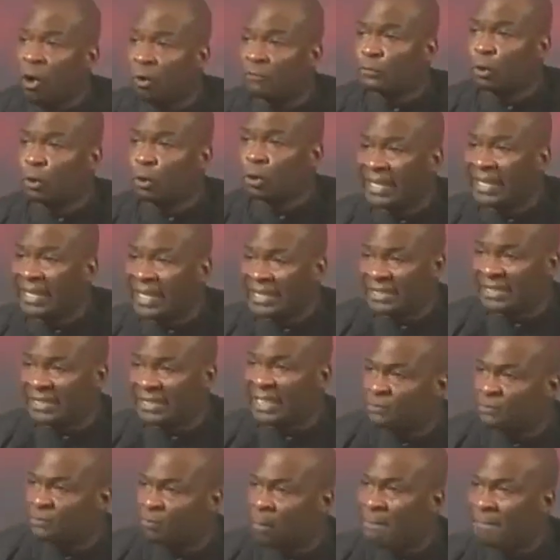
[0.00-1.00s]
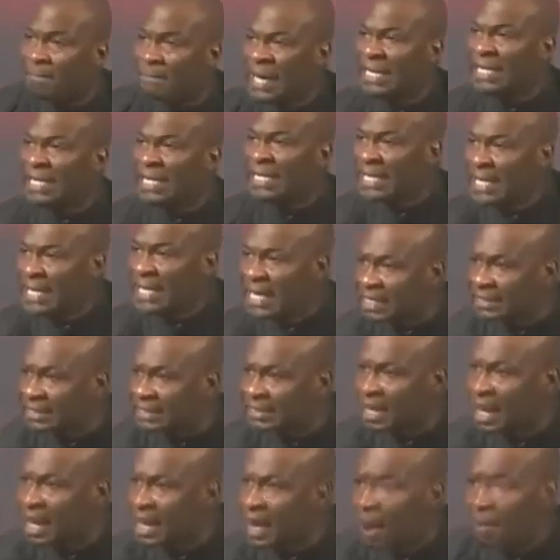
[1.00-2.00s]
of your destiny for many
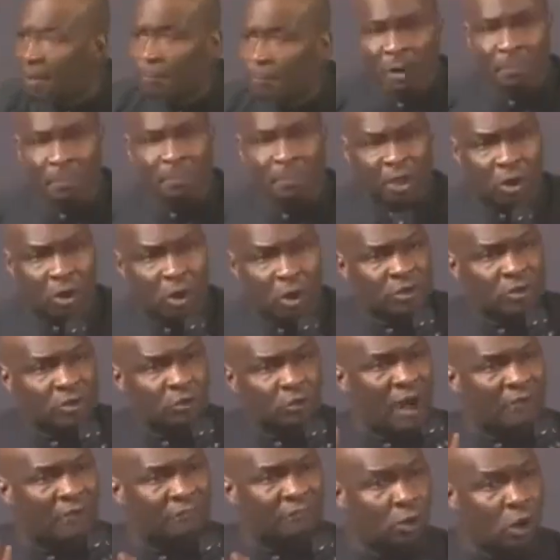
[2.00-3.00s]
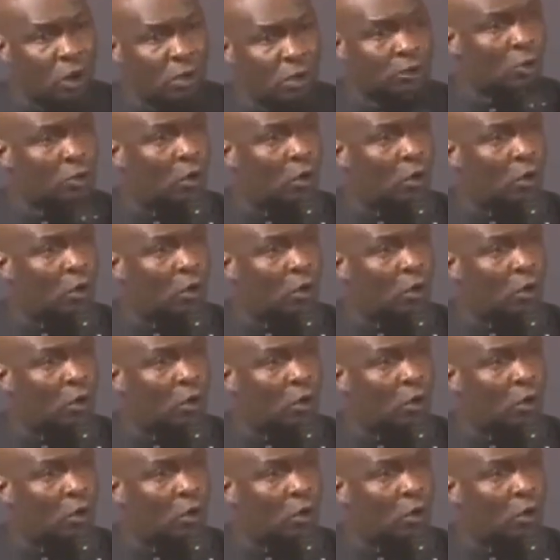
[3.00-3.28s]
years, but because you have not